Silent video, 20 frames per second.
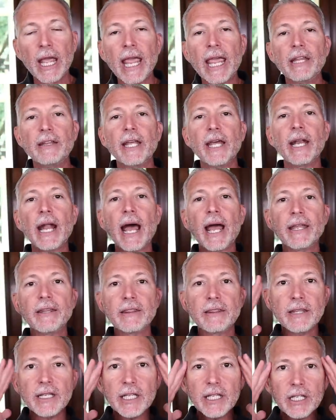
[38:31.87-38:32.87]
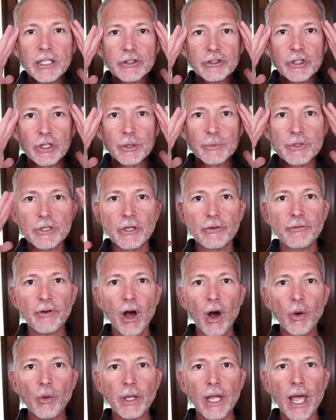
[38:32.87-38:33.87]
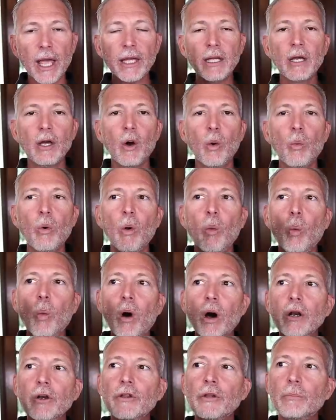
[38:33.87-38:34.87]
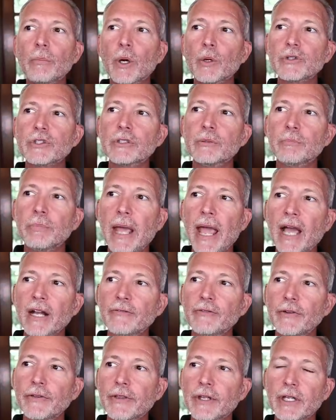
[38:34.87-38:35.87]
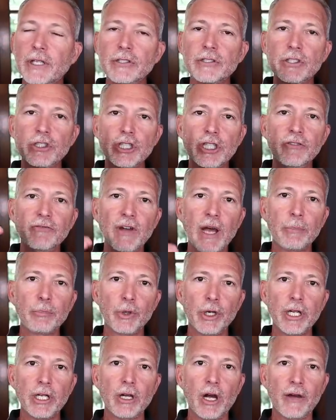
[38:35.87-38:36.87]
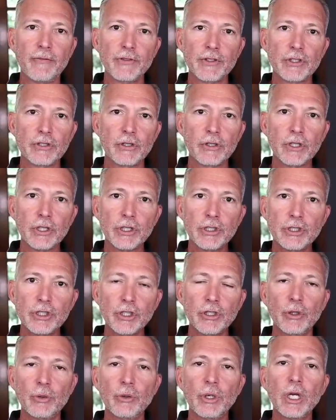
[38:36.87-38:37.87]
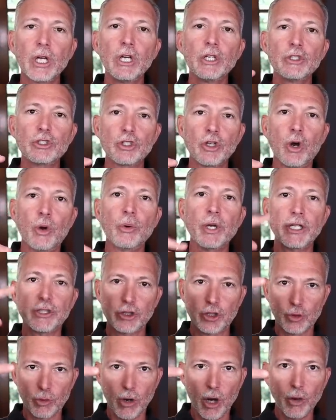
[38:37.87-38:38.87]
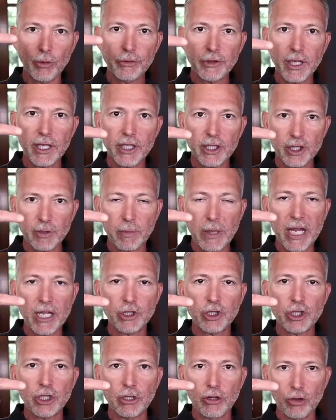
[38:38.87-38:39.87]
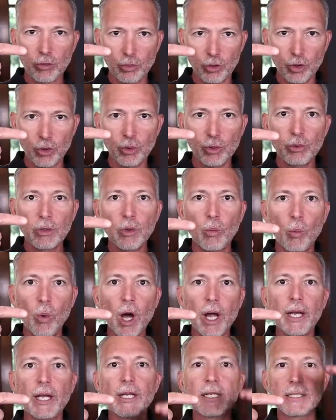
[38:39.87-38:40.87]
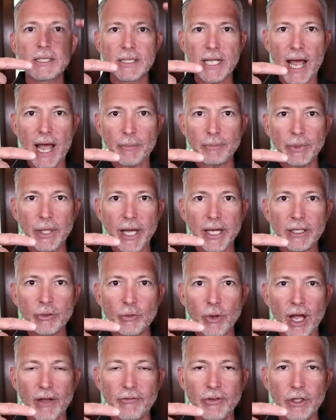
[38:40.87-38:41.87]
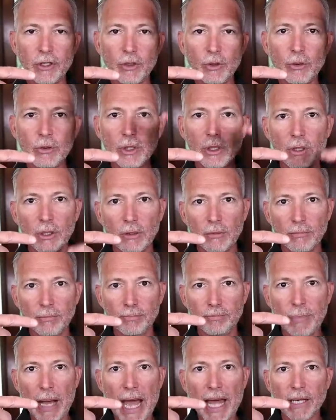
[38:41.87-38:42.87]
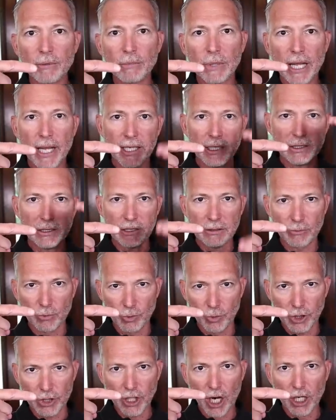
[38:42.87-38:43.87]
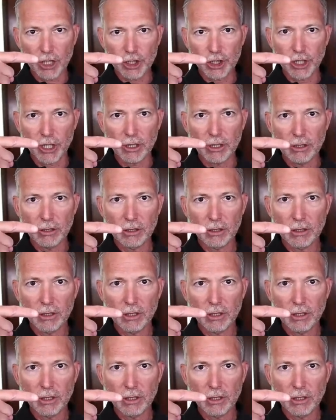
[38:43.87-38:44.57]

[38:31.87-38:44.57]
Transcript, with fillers: And then I think in terms of, okay, well, what are the most impactful things a chief operating officer could do? So it's growth and expansion through what? Top line revenue, bottom line reduction.